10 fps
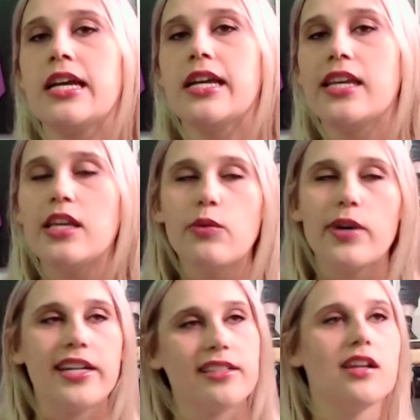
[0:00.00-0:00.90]
He
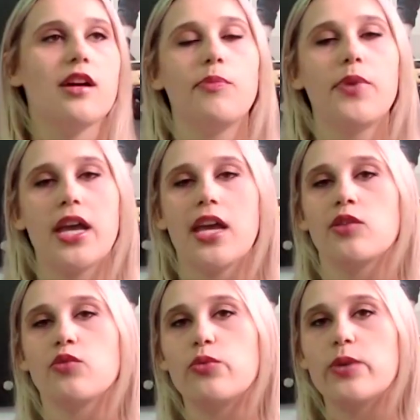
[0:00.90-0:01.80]
wakes up
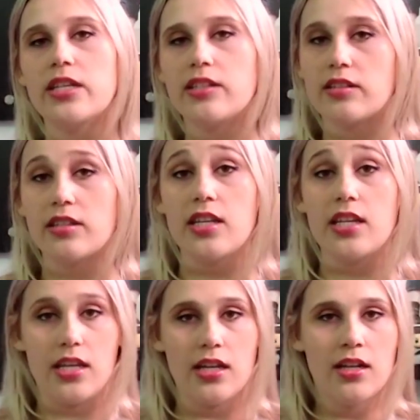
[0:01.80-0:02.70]
and we
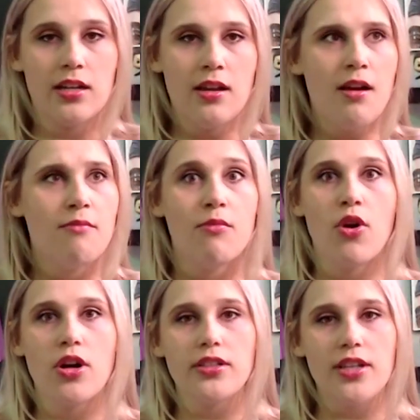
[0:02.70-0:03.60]
see
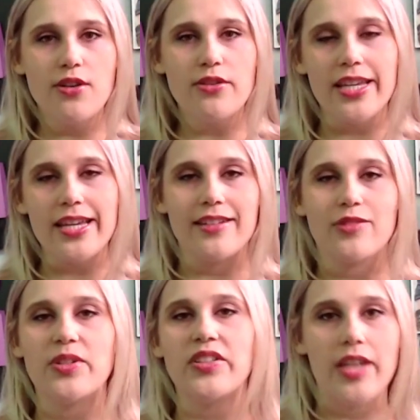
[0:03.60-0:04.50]
more Lokis.
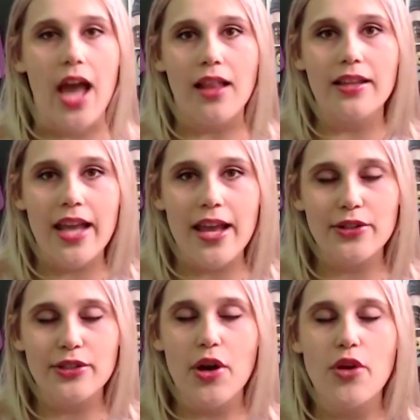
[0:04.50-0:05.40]
We see
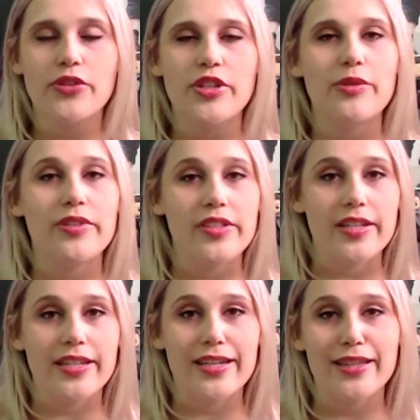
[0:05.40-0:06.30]
alligator Loki, we see
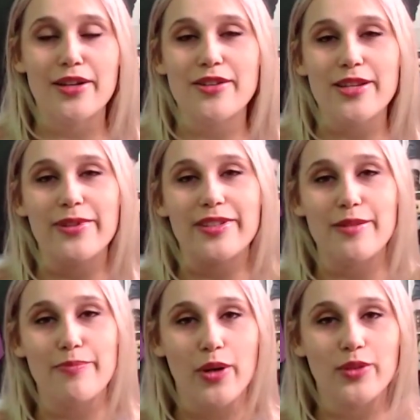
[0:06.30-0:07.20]
kid Loki, we see
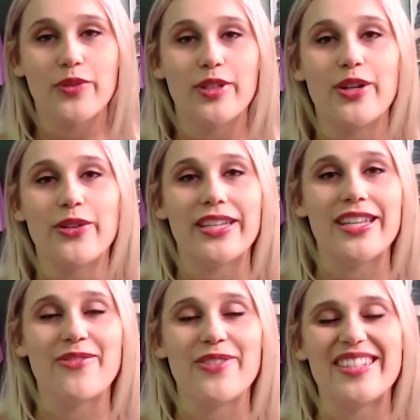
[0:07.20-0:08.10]
boastful Loki,
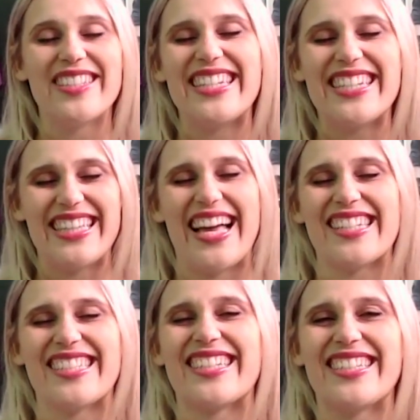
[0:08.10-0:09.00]
and we see
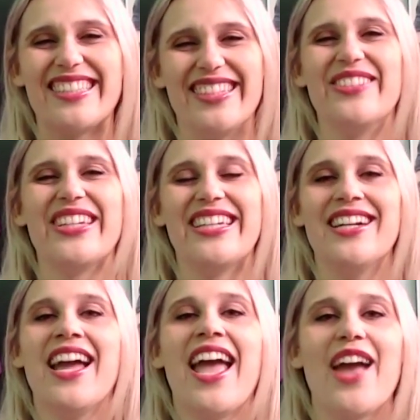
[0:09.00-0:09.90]
classic Loki.
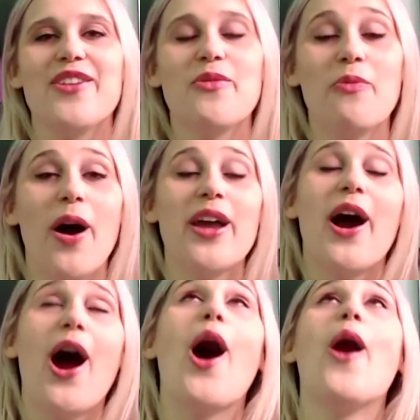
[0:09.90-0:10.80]
And
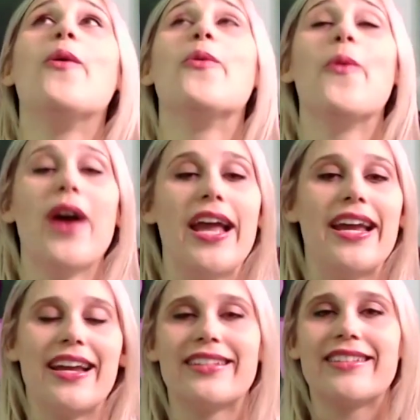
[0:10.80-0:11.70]
what a
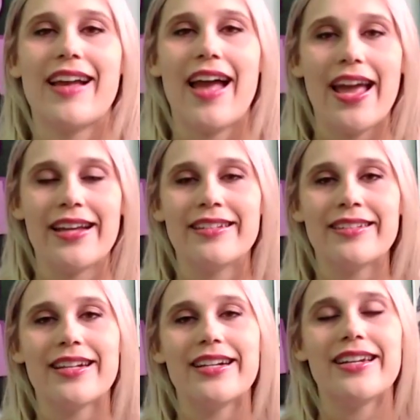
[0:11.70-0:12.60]
way to
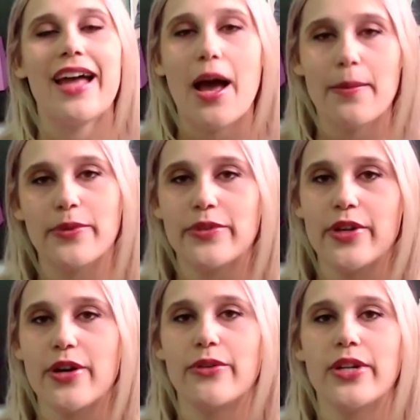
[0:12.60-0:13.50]
end an
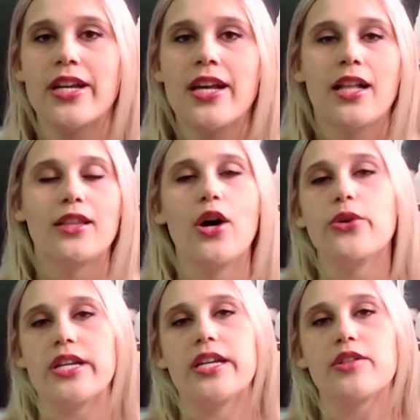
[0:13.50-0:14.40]
episode.
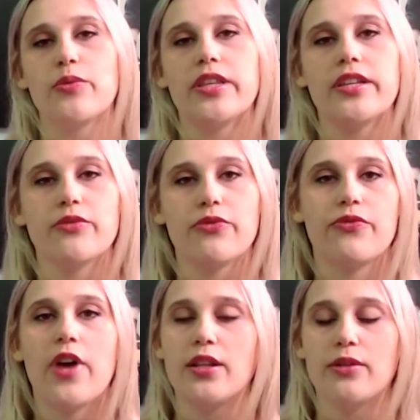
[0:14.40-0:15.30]
Loki is with his
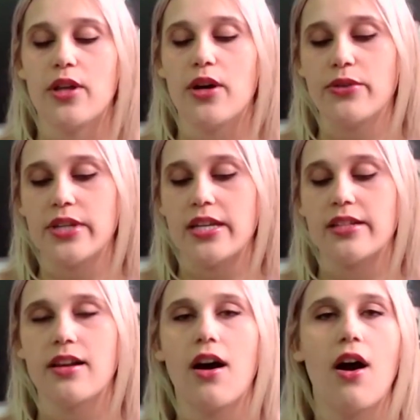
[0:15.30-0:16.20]
fellow
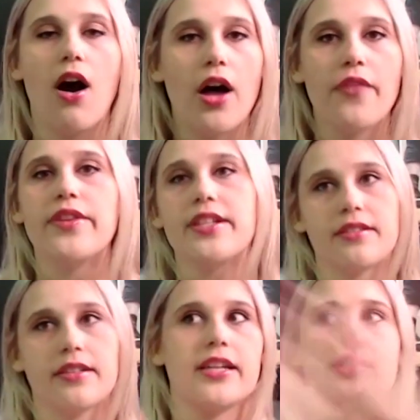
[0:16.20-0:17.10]
Lokis on
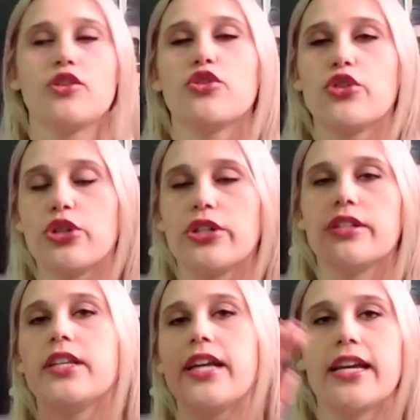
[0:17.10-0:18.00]
this, like,
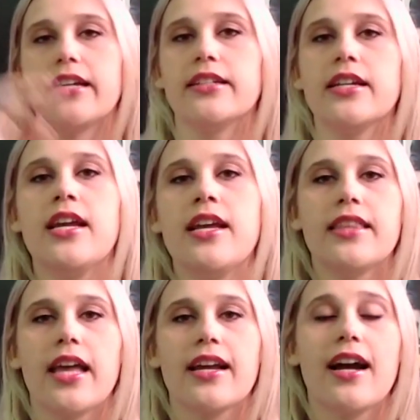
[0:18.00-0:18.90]
deserted land
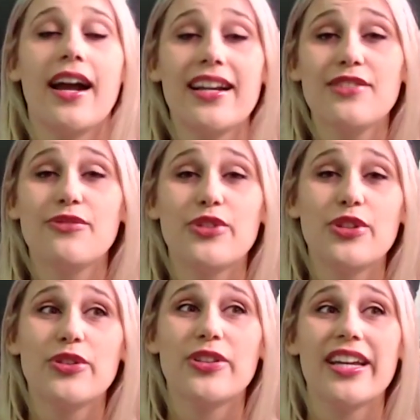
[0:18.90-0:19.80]
that kind of
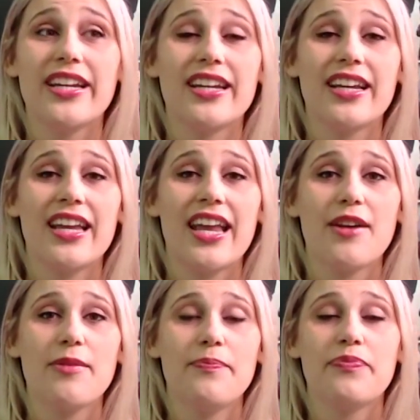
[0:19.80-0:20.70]
looked like
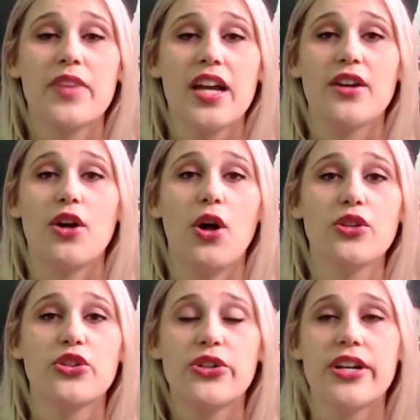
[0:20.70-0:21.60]
an
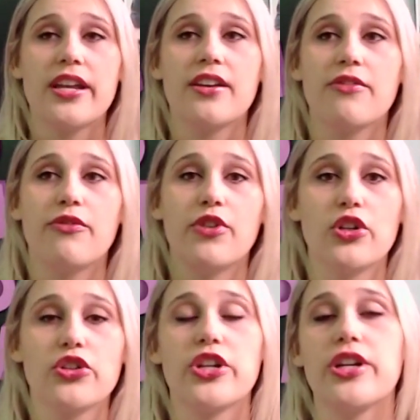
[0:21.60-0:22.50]
alternate
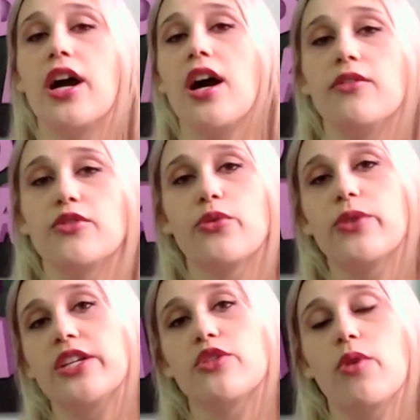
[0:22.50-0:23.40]
version of
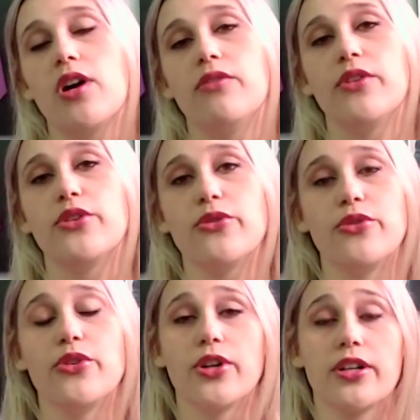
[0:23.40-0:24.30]
2012 New
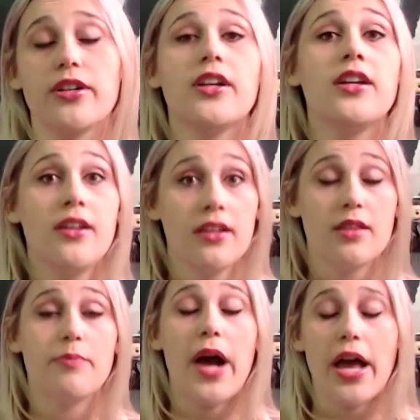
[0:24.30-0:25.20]
York,
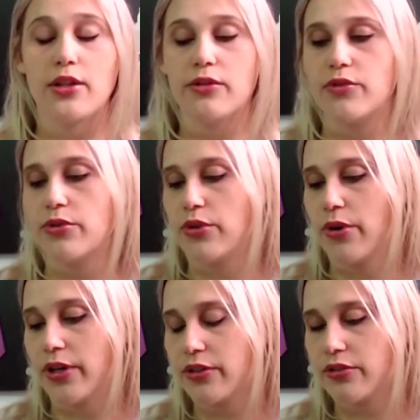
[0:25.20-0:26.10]
the Battle of New
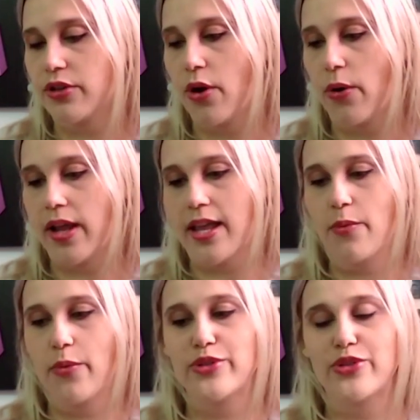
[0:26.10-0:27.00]
York. So it
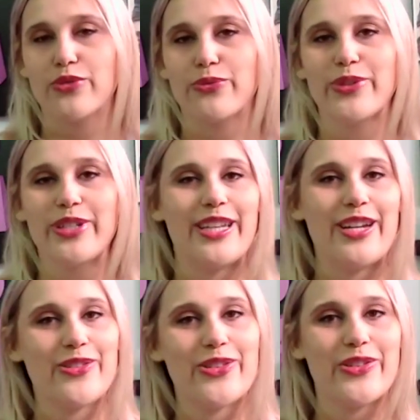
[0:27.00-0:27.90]
was just really
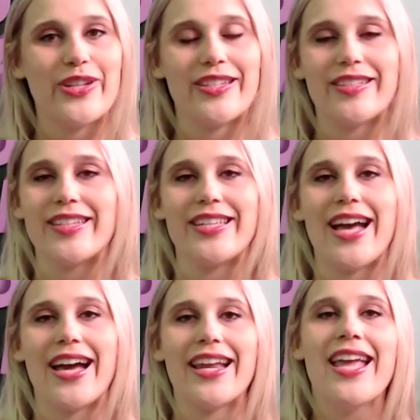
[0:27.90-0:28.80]
interesting to see
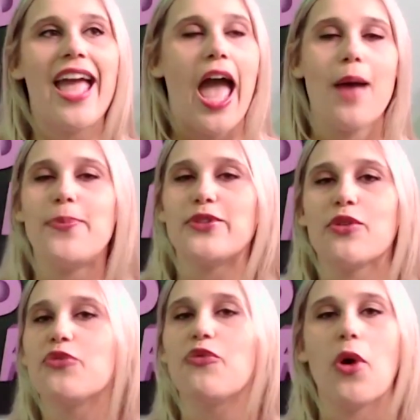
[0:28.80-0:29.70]
that.
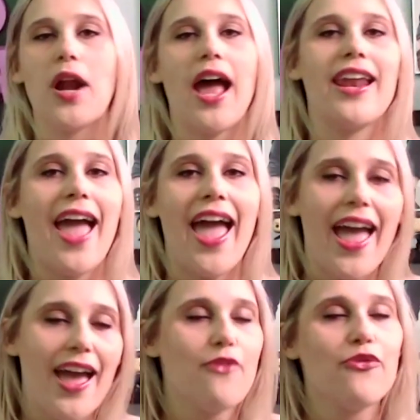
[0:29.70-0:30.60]
Episode 4 had
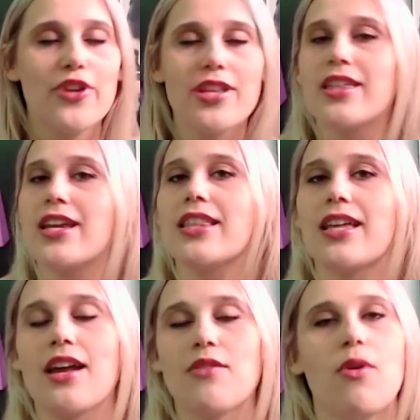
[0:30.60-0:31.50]
everything that
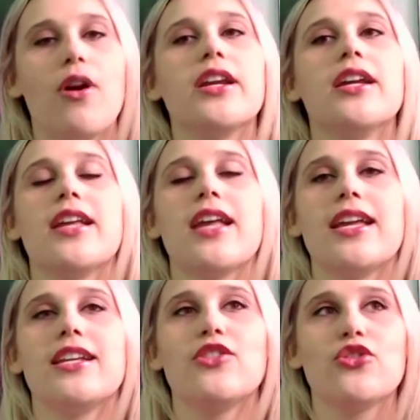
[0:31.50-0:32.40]
I wanted.
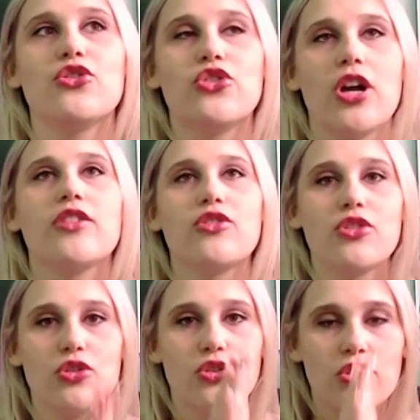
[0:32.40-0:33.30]
It is
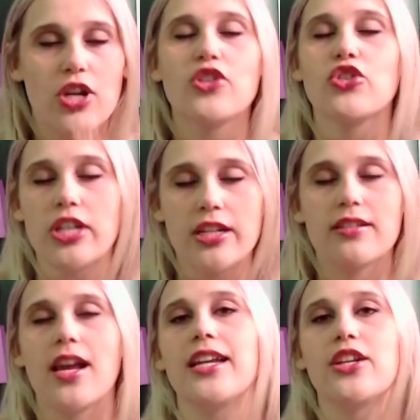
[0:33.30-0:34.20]
just such an
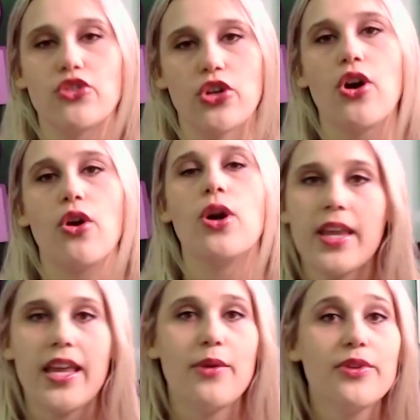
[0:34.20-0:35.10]
exciting show.
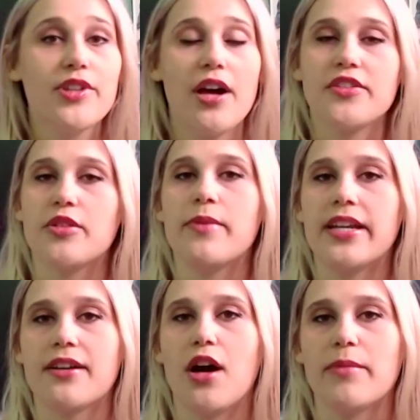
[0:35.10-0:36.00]
It was awesome, and
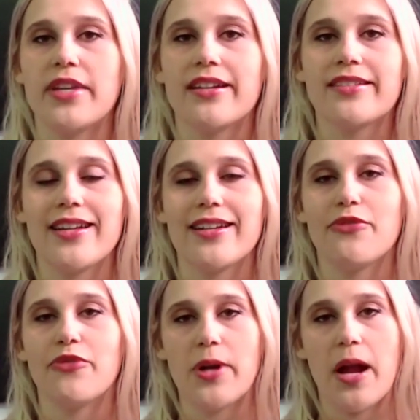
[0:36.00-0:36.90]
it got me excited
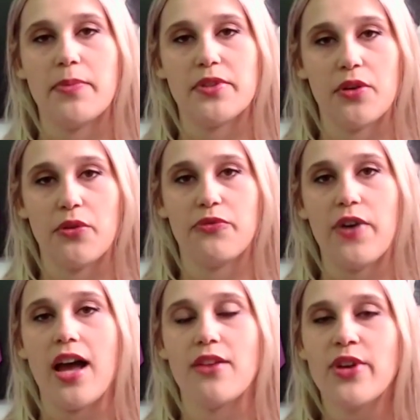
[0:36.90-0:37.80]
for episode
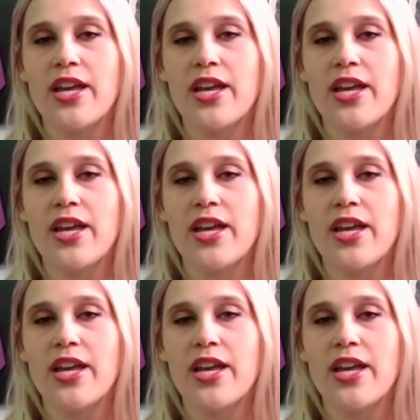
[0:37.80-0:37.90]
5.